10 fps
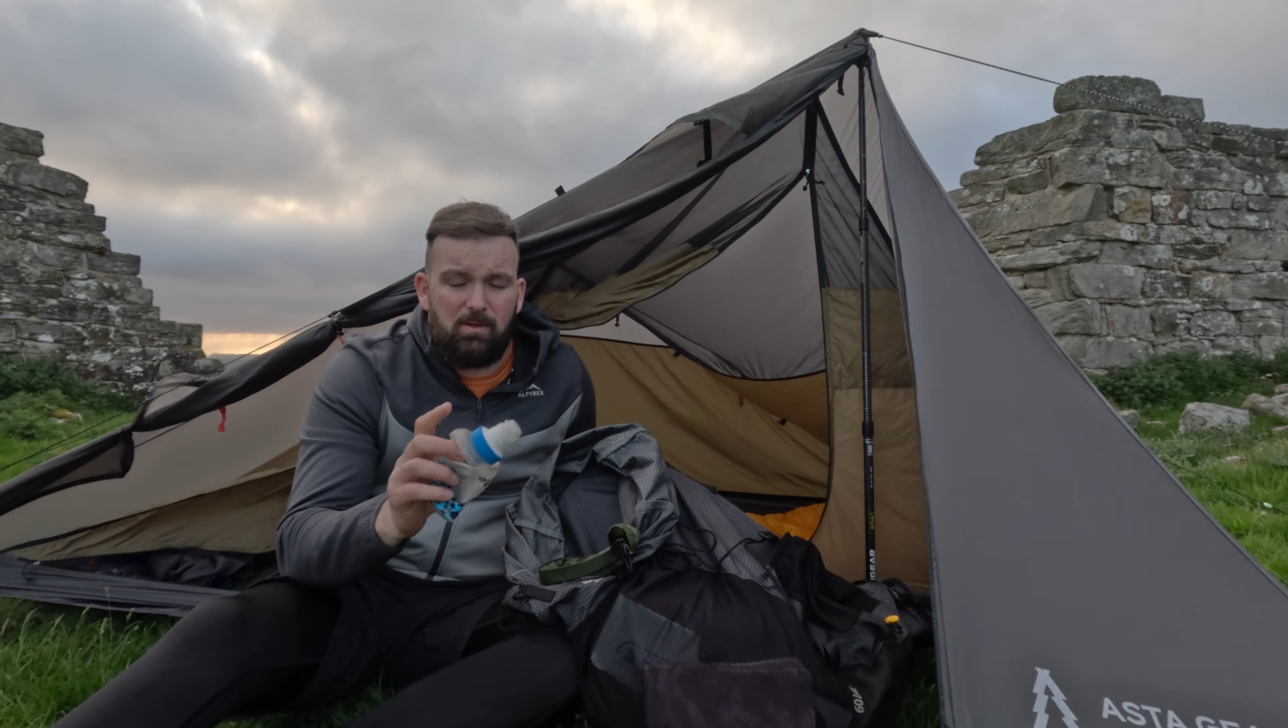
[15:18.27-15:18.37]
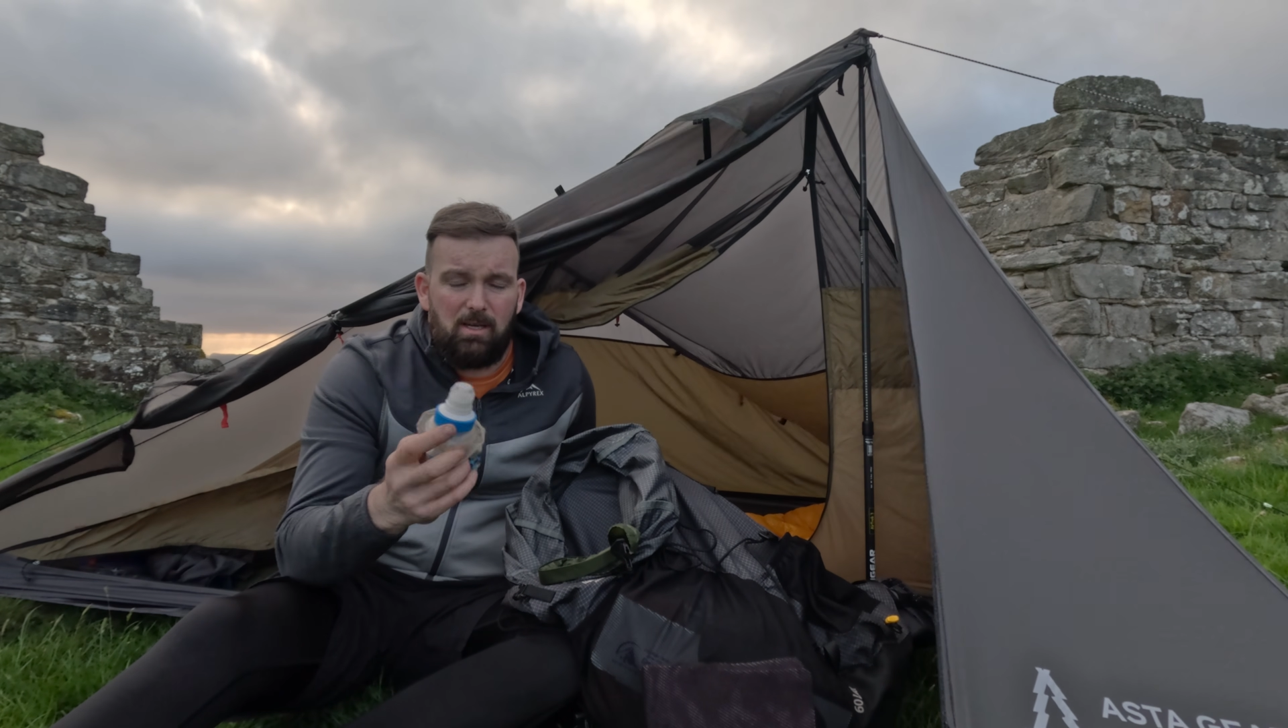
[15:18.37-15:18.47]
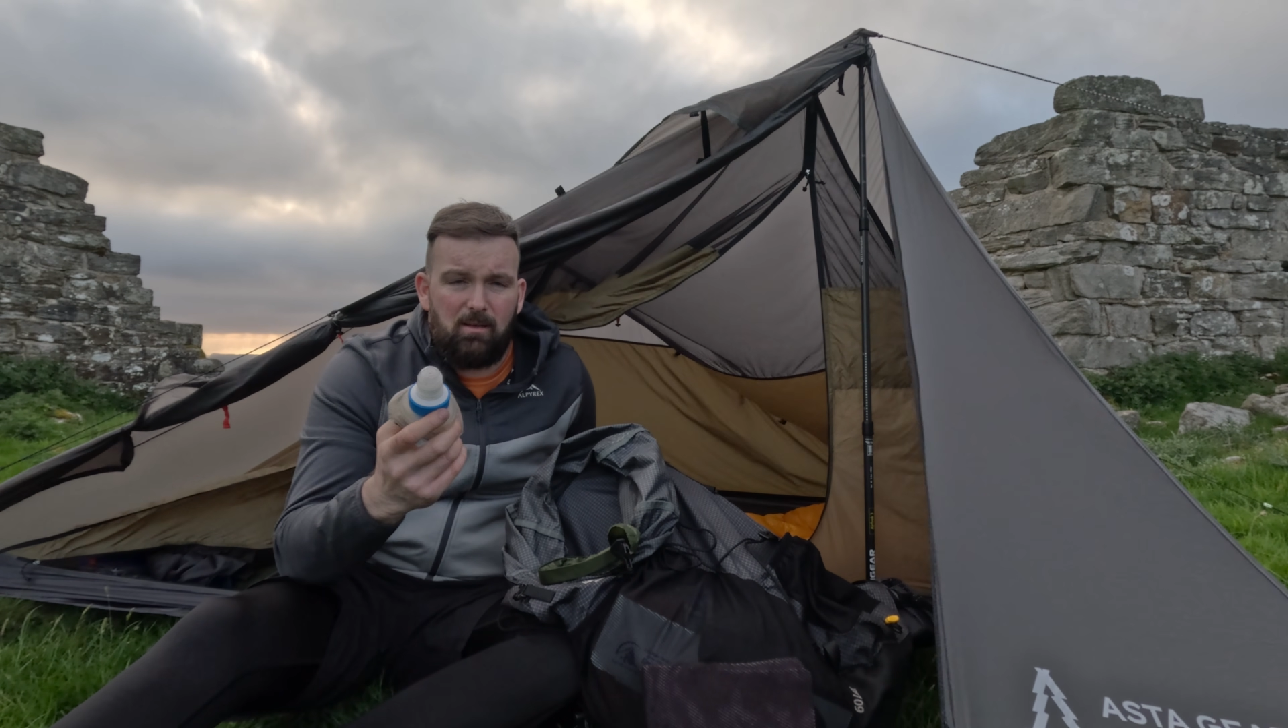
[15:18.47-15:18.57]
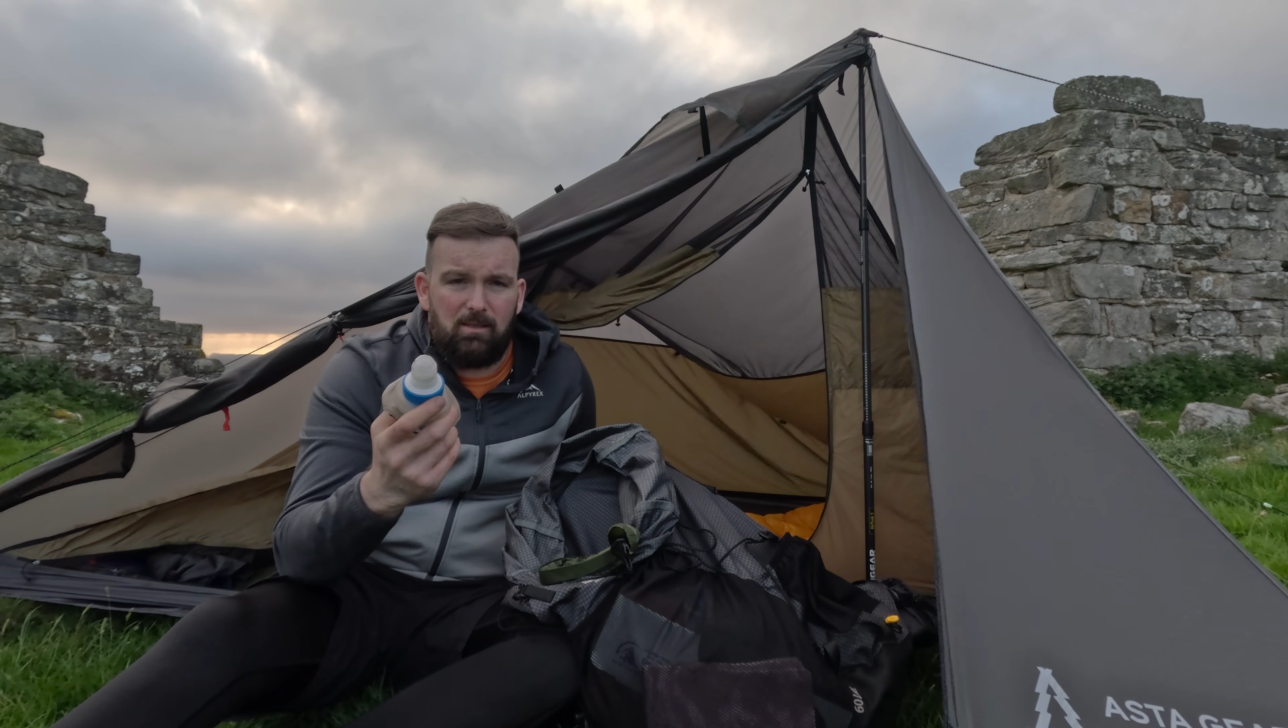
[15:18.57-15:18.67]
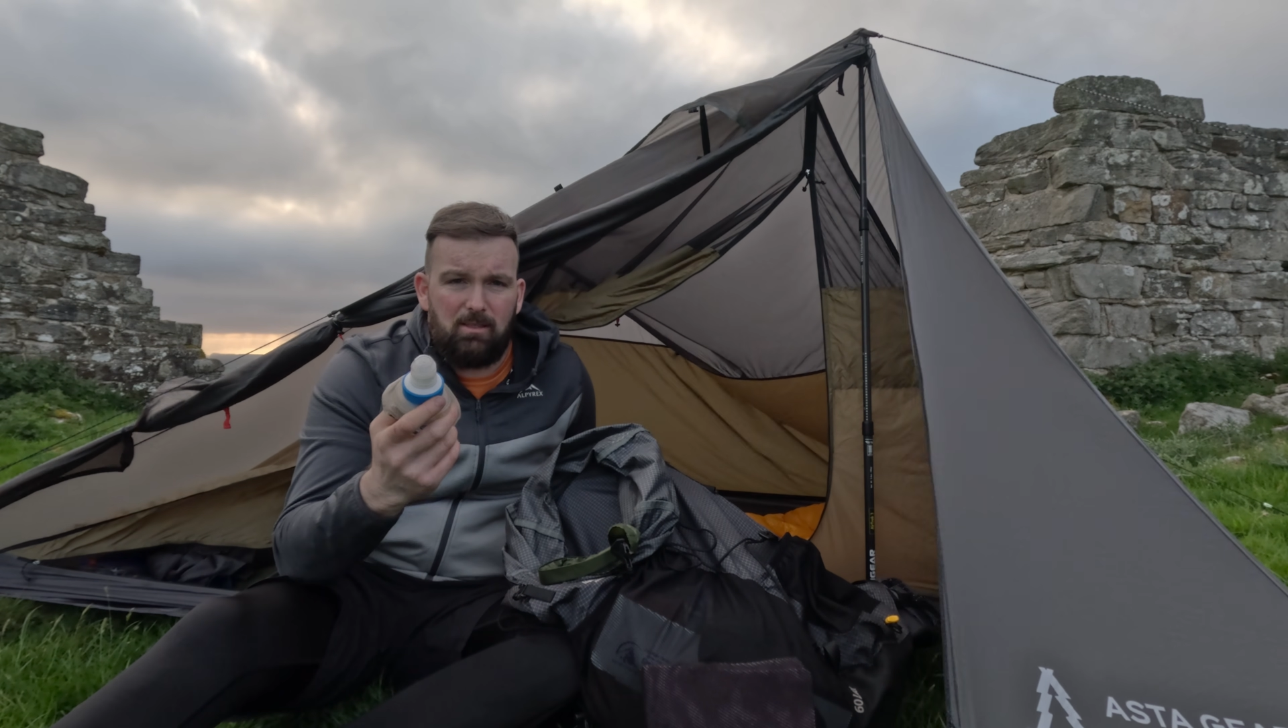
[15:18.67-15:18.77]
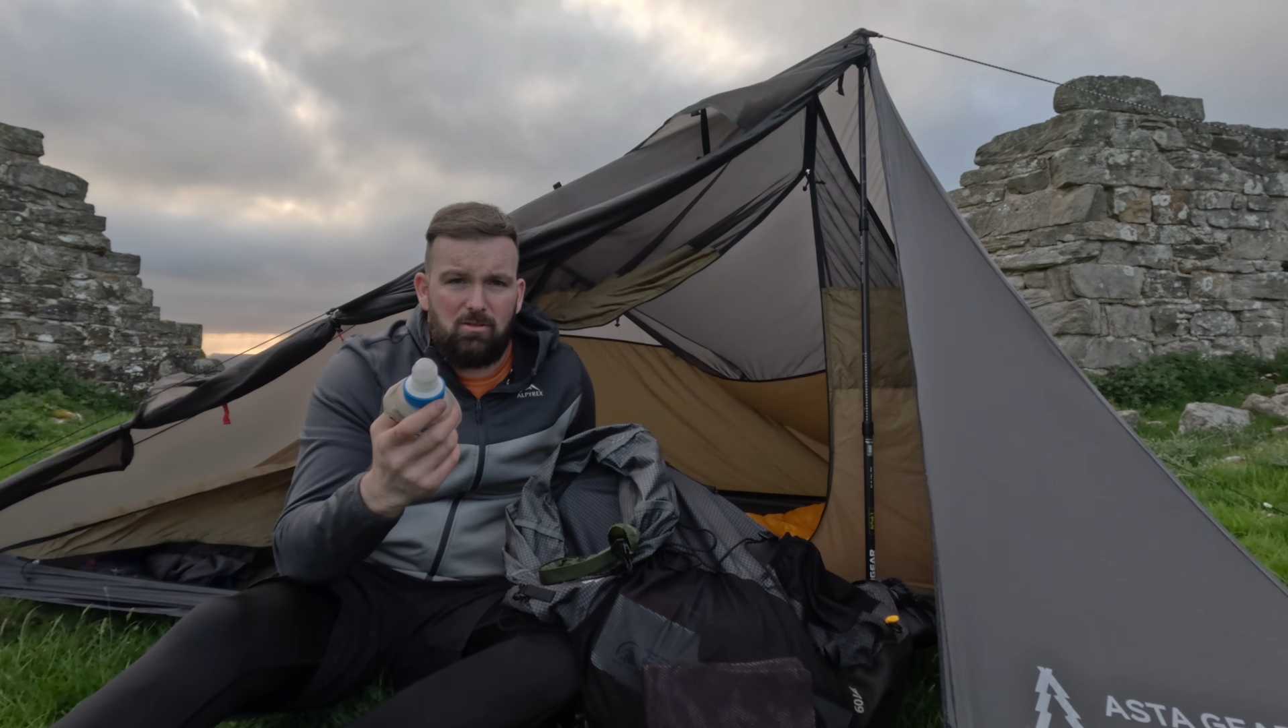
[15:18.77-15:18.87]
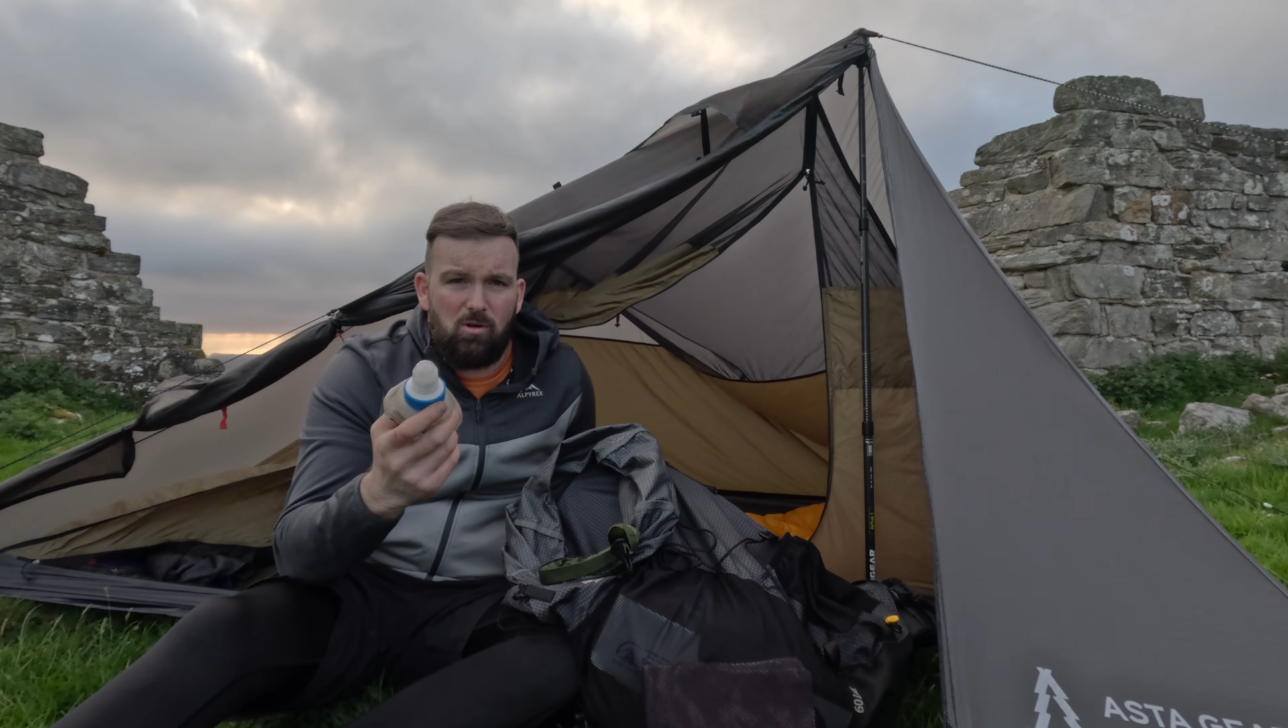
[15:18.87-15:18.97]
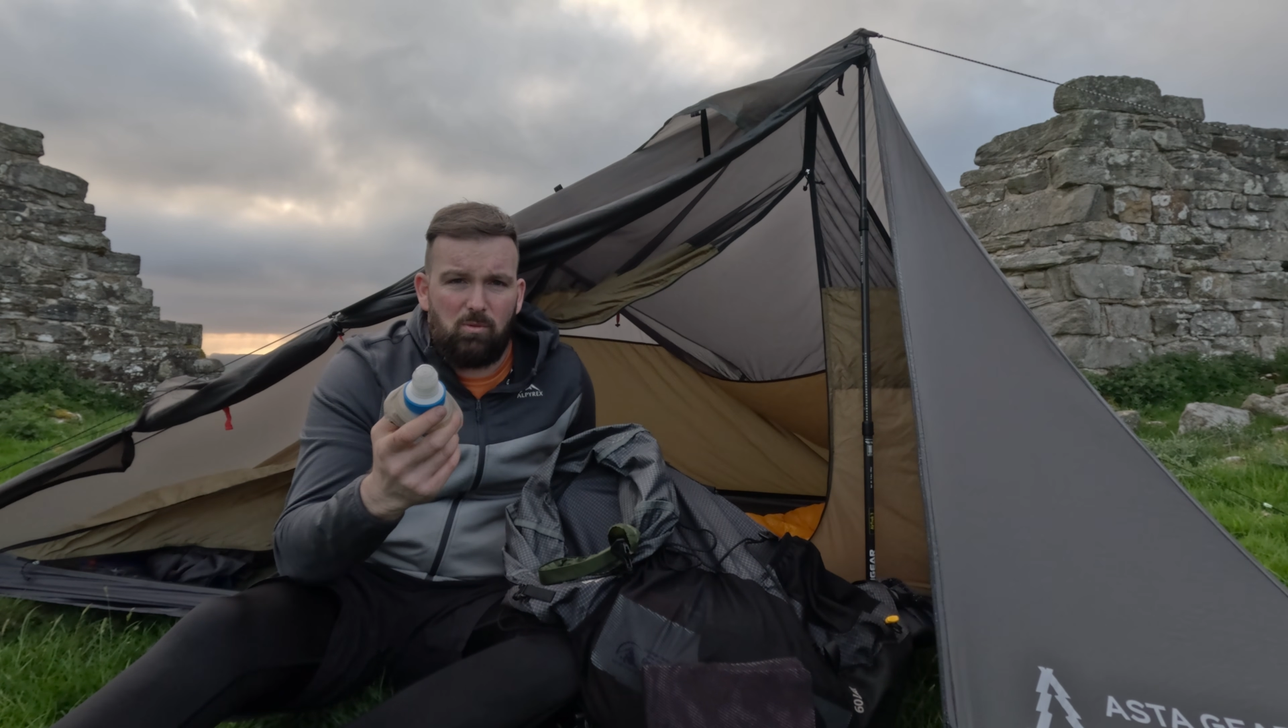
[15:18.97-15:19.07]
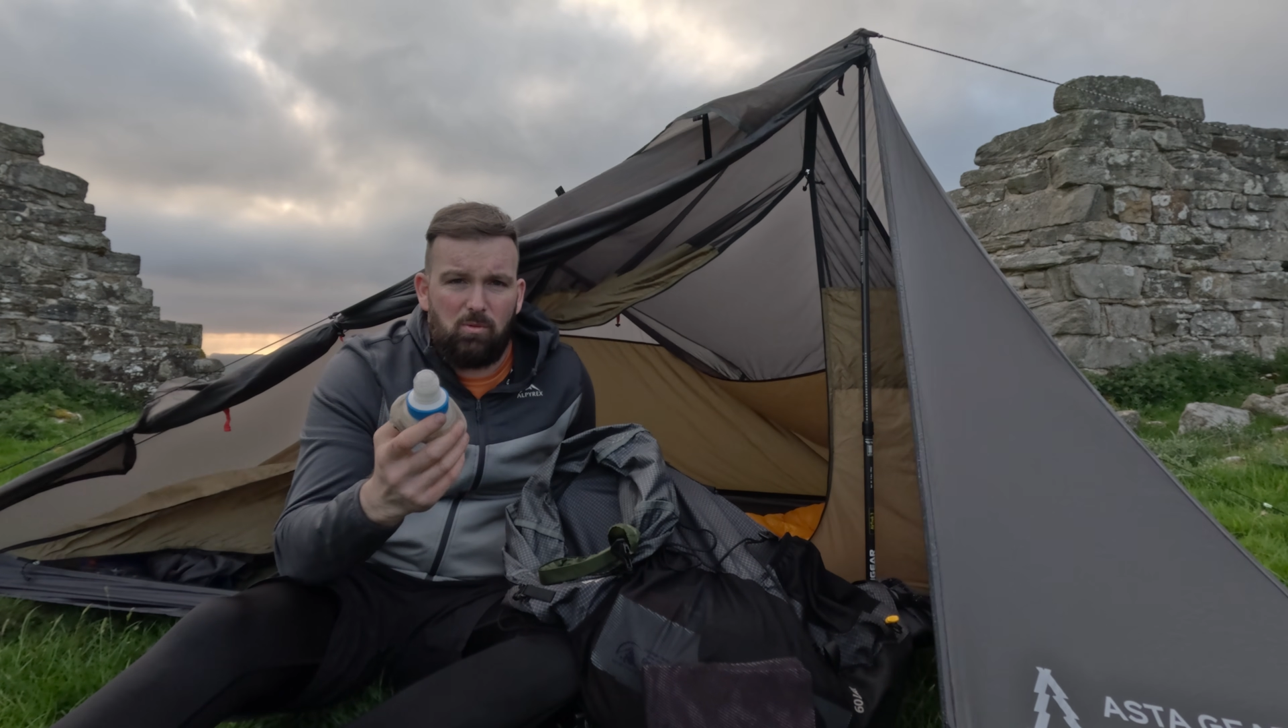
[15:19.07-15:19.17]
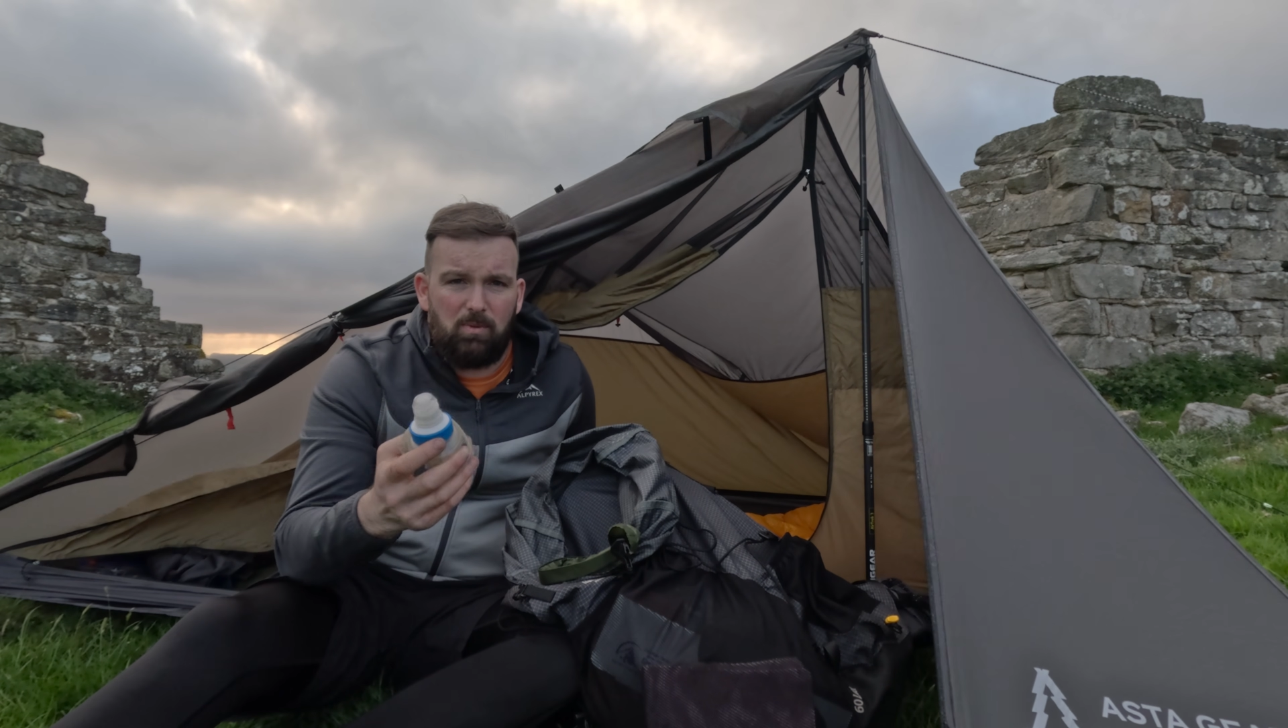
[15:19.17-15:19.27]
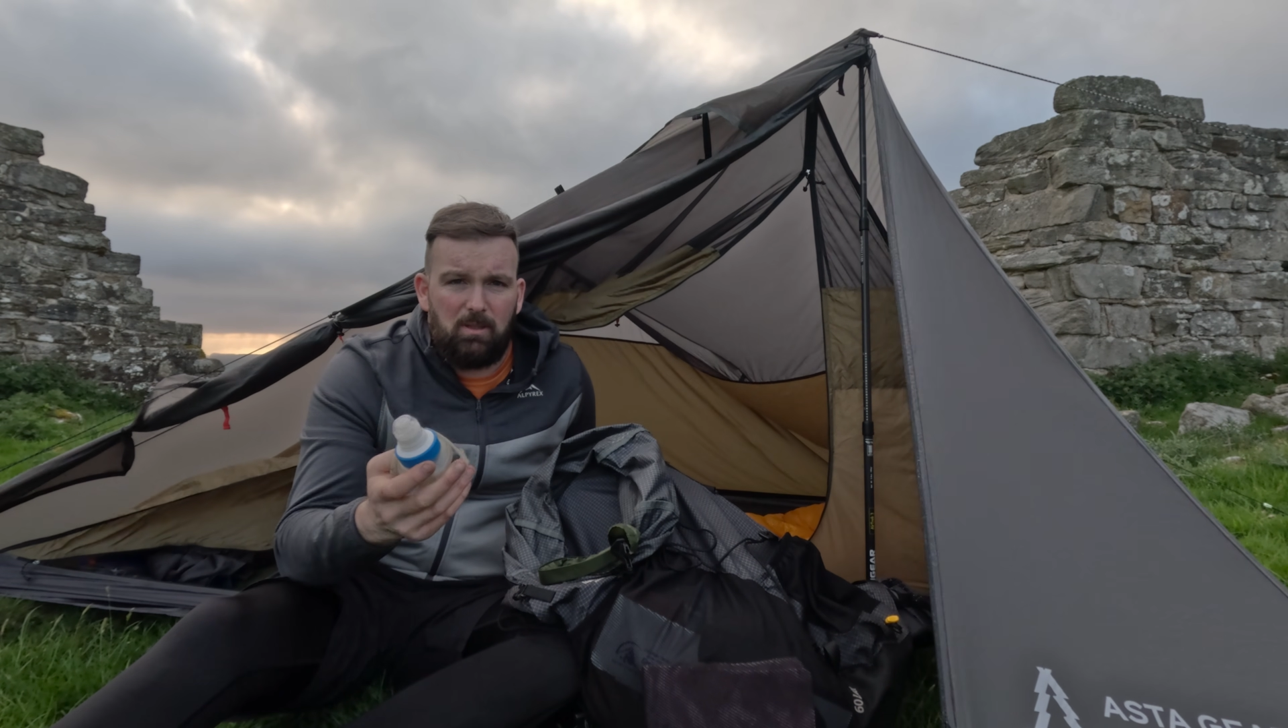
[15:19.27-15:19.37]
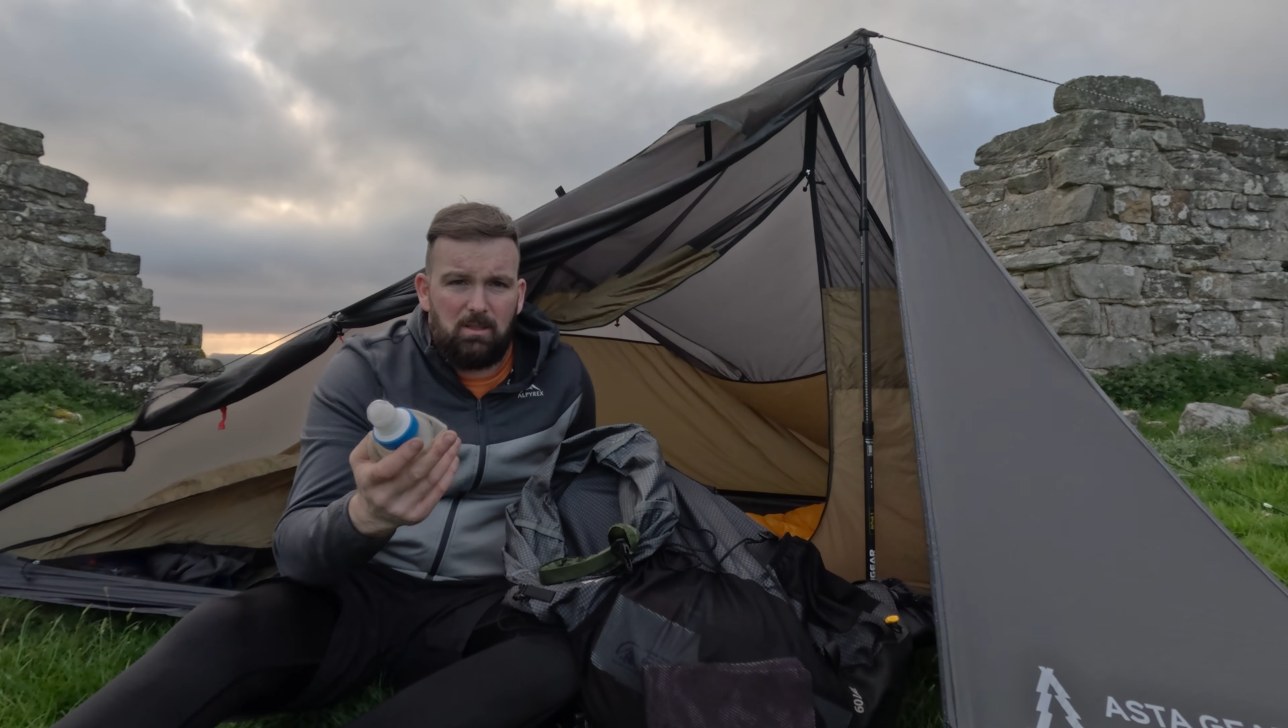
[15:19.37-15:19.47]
handy to top up.